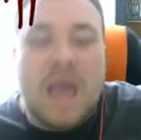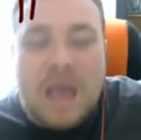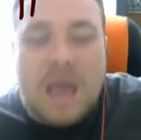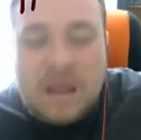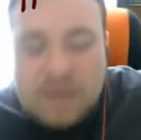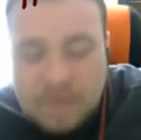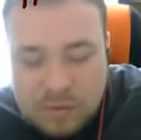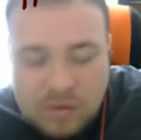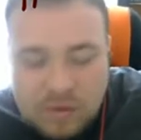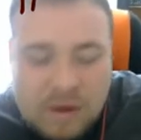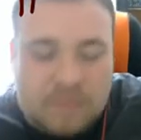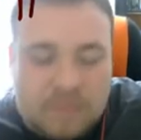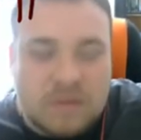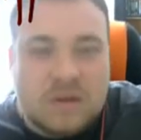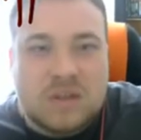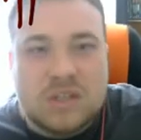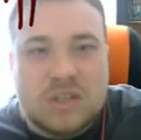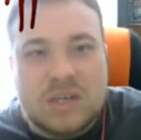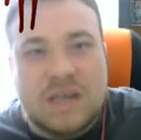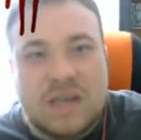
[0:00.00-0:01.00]
and subscribe
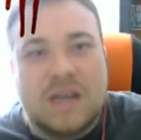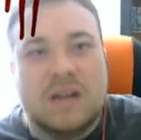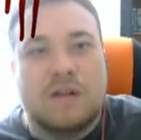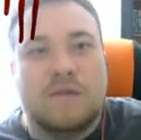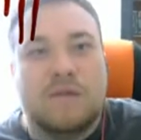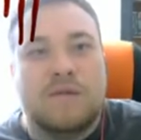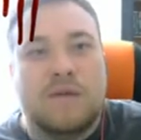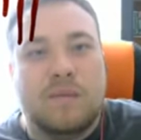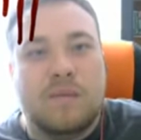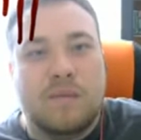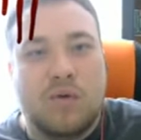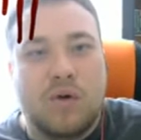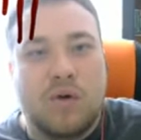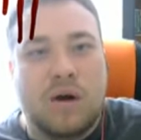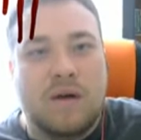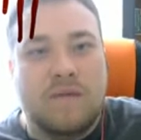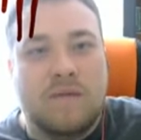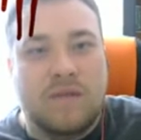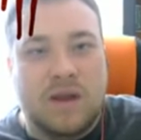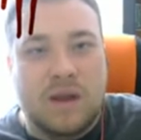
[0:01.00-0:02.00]
to the channel for
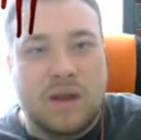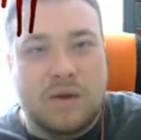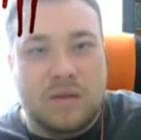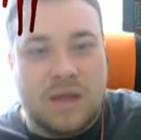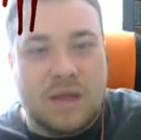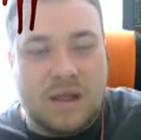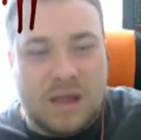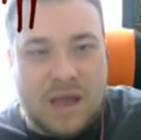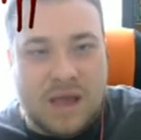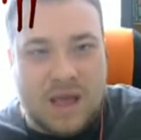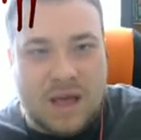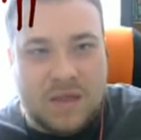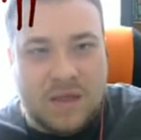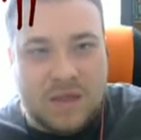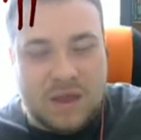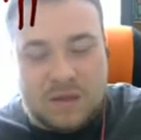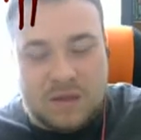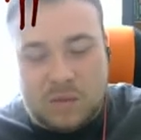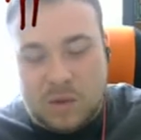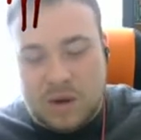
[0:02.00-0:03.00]
more videos like
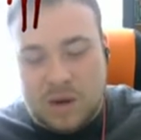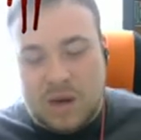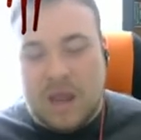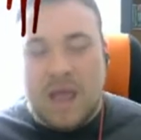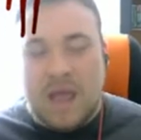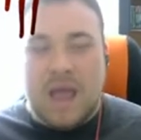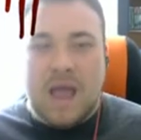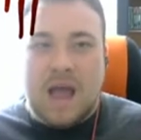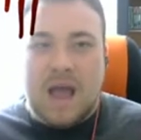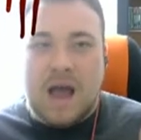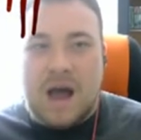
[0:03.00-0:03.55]
this one.